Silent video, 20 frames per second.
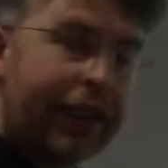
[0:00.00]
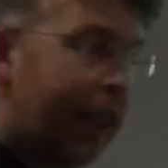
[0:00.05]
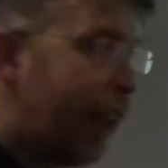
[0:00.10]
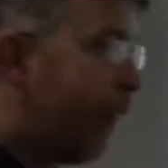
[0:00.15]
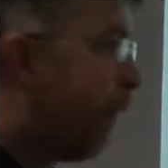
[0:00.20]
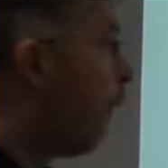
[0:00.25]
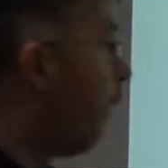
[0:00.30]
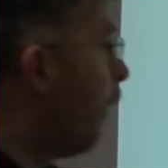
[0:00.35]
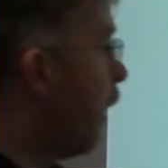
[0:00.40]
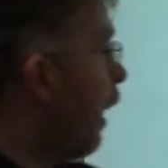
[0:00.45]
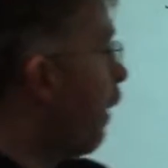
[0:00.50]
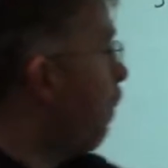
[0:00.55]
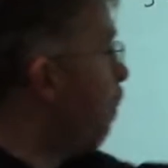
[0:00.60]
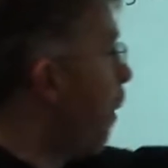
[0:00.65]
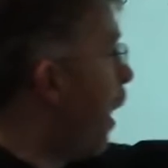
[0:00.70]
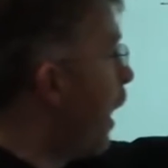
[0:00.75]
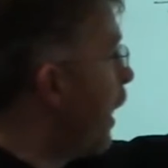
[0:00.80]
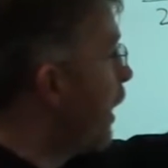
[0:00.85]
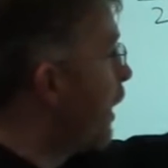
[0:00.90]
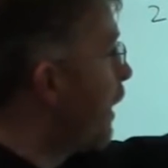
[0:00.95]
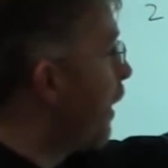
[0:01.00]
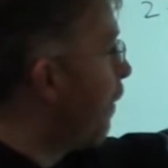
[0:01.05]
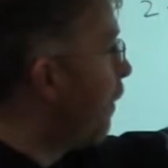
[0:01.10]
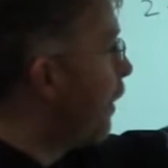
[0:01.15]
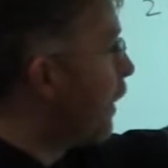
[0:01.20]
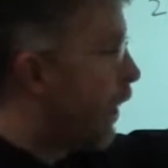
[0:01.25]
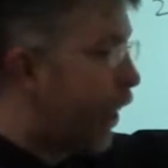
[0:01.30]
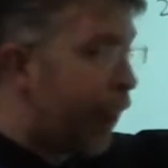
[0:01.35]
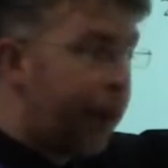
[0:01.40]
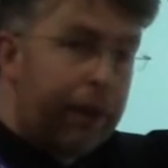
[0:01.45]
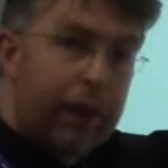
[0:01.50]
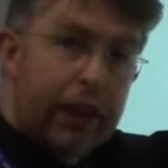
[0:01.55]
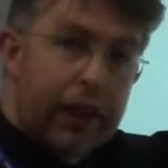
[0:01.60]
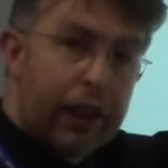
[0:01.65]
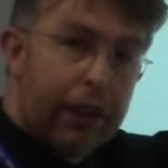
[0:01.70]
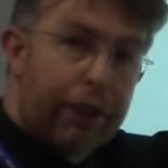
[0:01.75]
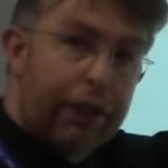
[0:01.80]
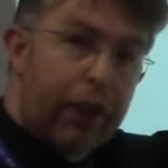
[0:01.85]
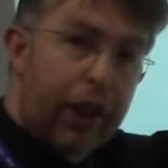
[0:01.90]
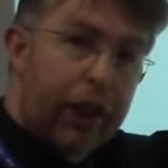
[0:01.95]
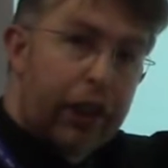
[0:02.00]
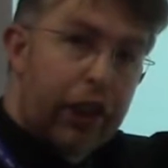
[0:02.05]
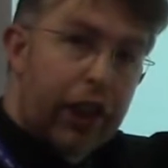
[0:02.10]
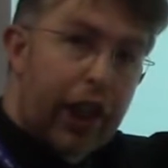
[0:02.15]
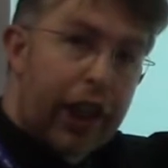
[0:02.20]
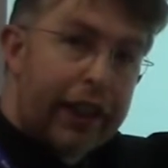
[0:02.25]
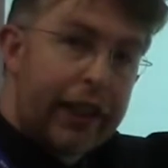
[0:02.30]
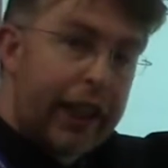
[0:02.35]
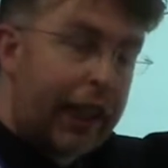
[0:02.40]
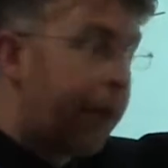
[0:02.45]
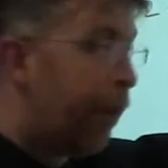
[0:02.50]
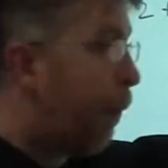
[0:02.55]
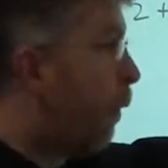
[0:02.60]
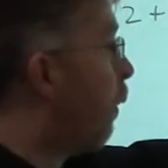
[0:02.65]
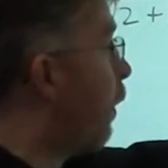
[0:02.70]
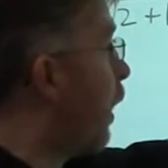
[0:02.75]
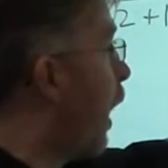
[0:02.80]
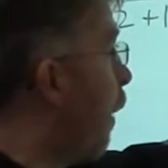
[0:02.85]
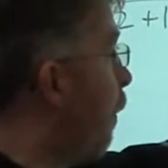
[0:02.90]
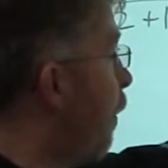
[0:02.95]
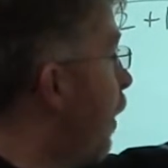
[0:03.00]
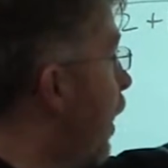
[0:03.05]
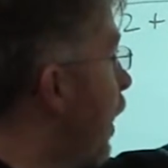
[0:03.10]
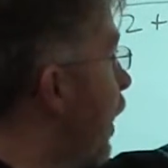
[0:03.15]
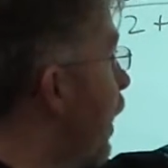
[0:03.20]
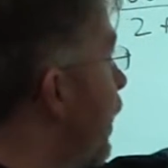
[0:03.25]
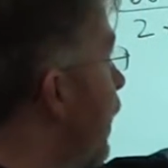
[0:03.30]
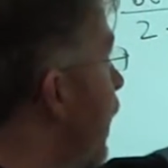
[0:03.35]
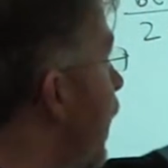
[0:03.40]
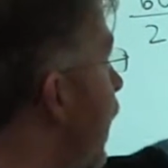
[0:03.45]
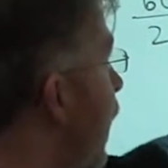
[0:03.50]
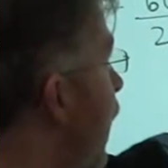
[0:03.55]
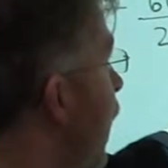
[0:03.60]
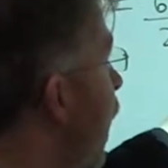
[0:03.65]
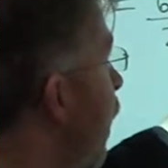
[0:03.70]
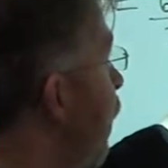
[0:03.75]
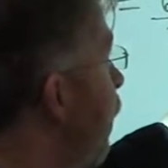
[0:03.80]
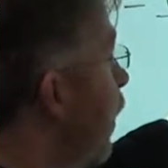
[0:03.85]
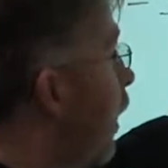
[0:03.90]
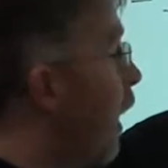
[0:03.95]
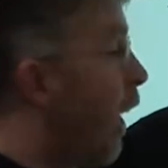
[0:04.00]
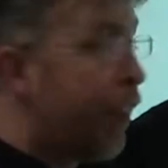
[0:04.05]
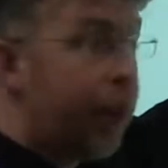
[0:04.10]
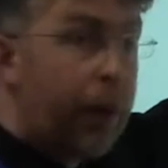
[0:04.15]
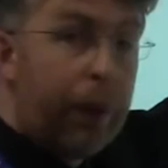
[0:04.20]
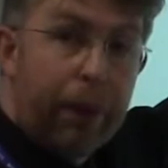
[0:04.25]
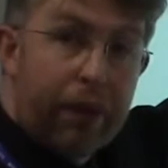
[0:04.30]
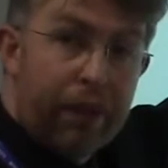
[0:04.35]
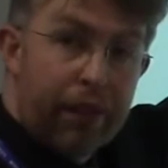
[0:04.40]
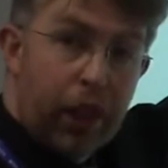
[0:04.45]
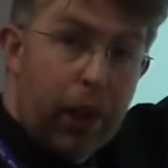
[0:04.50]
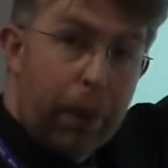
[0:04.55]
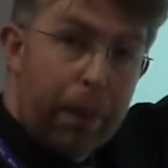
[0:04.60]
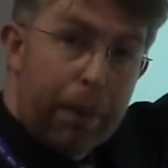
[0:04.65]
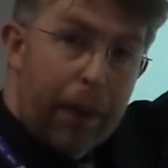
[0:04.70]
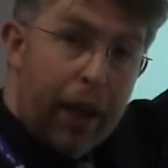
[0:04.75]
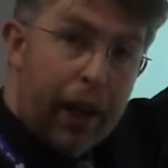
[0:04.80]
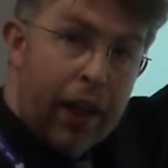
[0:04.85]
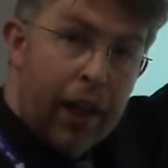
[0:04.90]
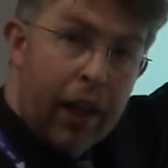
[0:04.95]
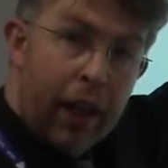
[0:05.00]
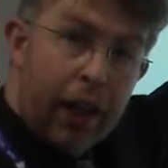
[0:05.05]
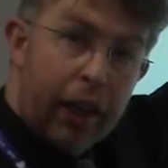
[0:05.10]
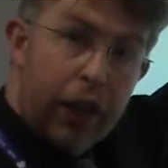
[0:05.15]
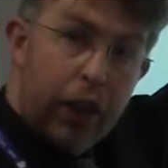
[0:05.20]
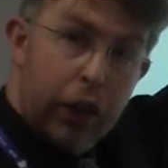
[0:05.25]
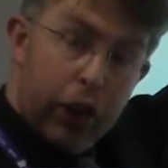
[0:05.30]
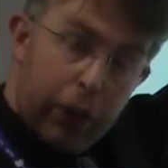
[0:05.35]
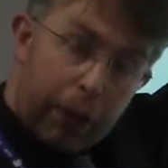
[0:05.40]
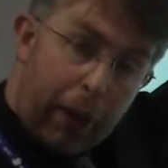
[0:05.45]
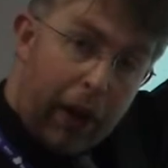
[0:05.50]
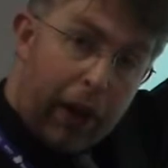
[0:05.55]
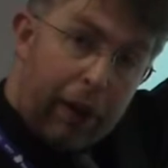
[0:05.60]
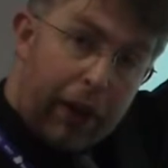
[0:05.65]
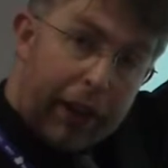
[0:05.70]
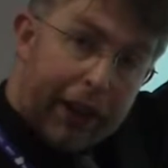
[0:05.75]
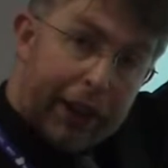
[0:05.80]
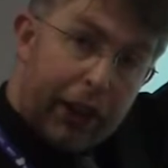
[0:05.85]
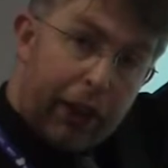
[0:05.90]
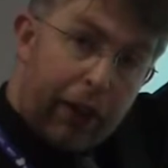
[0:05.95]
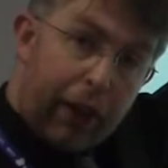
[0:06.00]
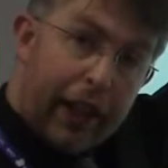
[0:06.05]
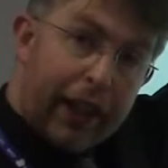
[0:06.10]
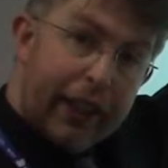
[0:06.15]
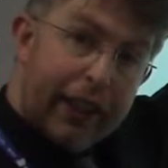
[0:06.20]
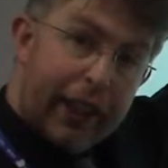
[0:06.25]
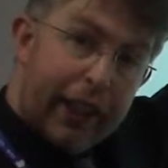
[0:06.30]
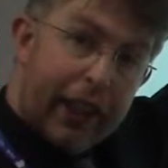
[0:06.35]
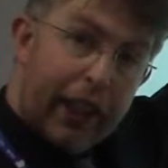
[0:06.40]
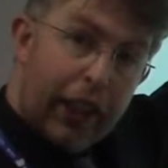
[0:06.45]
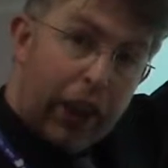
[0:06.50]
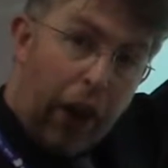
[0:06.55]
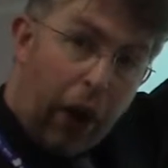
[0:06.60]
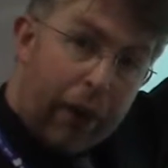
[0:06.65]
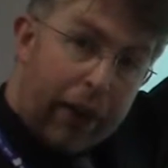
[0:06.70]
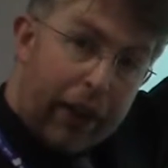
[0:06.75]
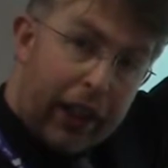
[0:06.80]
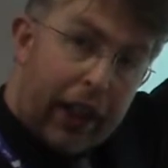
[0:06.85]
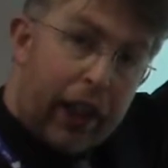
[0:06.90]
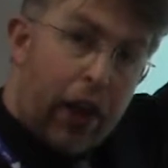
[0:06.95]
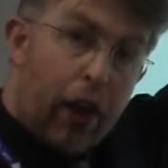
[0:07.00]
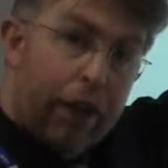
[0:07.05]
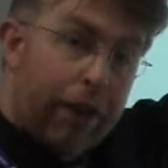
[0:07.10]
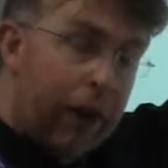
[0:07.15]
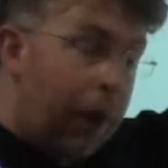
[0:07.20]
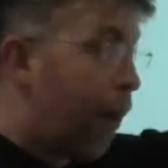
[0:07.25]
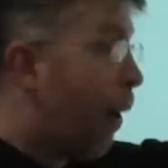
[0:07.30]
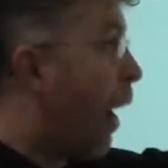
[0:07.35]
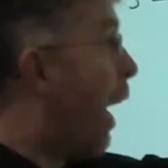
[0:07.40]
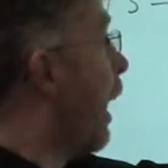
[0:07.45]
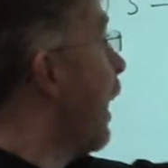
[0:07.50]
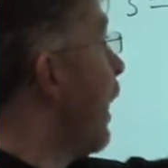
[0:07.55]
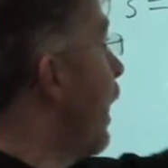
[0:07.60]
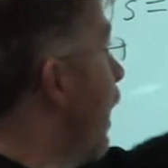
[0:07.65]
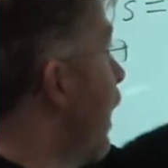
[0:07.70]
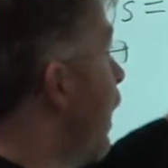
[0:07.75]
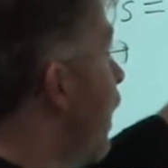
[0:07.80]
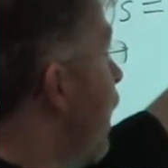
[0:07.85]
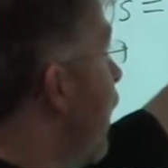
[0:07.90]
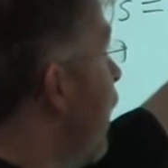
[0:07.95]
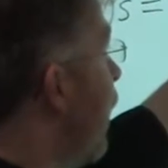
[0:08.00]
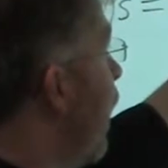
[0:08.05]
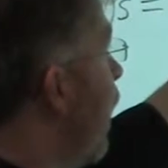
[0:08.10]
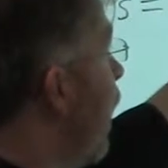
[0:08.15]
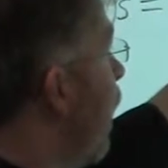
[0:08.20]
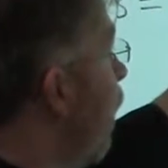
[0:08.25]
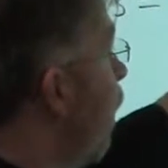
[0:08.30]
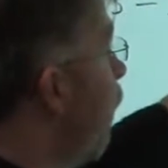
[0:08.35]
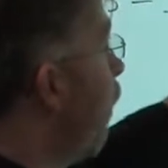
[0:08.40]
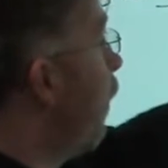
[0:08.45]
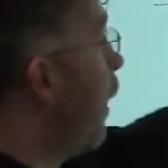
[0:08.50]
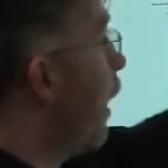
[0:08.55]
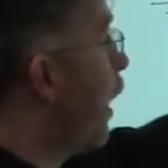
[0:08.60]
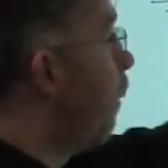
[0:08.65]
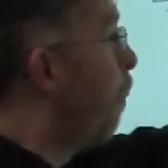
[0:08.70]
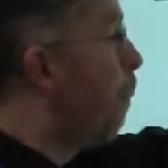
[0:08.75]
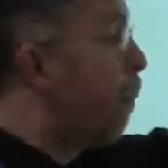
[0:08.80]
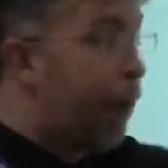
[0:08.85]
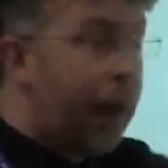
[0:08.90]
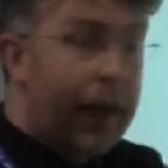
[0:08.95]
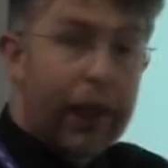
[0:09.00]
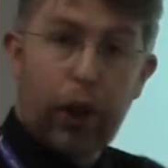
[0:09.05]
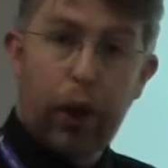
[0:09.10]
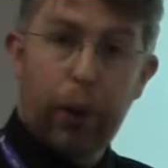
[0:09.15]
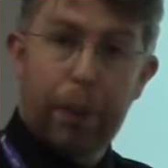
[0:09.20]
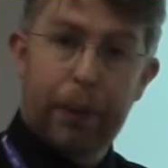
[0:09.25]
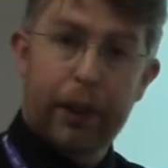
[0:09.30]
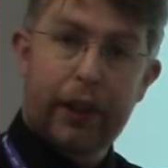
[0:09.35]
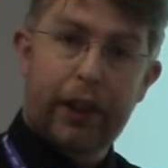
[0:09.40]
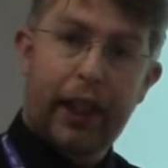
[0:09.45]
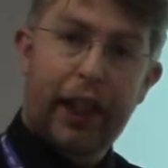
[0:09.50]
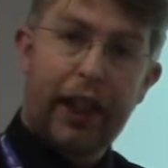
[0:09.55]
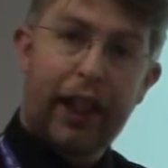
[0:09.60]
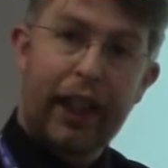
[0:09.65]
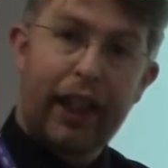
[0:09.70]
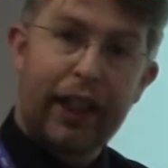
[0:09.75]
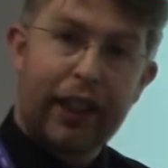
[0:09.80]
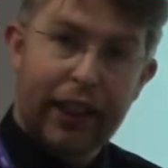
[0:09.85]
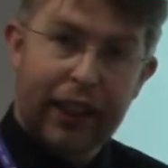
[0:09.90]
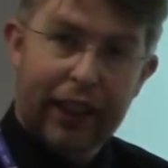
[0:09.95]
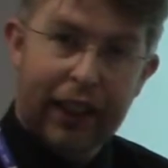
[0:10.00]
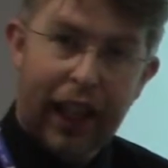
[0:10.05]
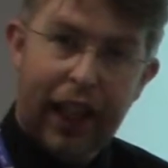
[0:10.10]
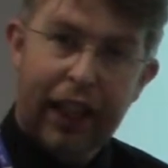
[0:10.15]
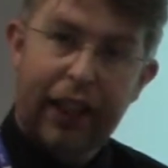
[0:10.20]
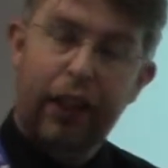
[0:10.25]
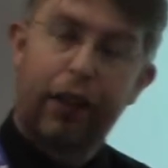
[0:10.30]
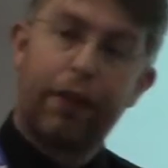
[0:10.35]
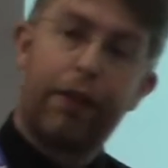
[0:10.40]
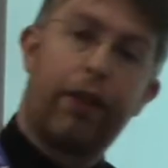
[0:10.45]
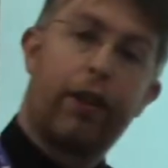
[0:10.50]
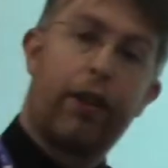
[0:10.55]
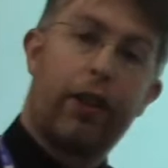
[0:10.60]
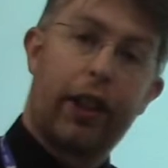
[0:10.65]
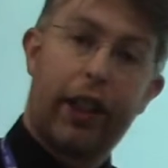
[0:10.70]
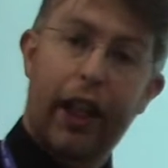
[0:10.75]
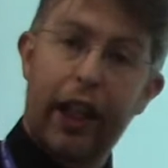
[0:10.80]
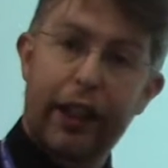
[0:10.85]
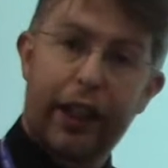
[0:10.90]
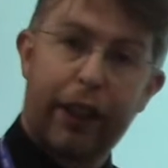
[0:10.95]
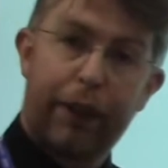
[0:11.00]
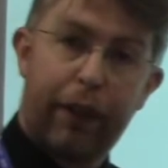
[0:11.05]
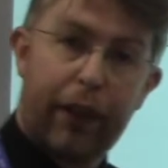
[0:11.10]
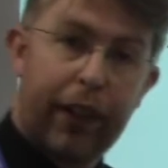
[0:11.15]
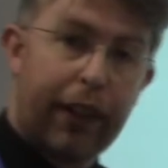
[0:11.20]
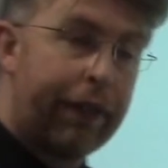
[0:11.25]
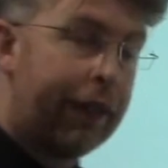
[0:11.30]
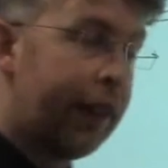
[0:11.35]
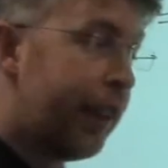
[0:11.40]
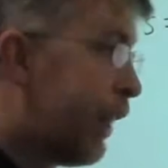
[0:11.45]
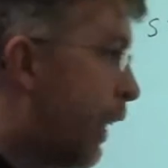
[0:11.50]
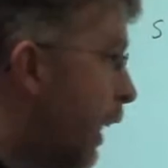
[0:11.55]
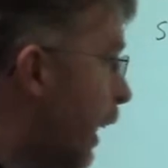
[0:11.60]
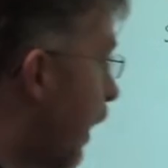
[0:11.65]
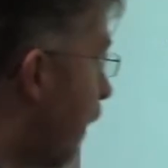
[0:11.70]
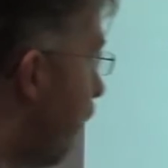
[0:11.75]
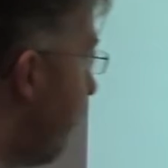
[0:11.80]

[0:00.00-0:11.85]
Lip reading: If we'd had minus 17 with differentiating, we would get rid of the t and we'd end up with a number. Because we're integrating and going the other way, we pick up a t instead of getting rid of a t.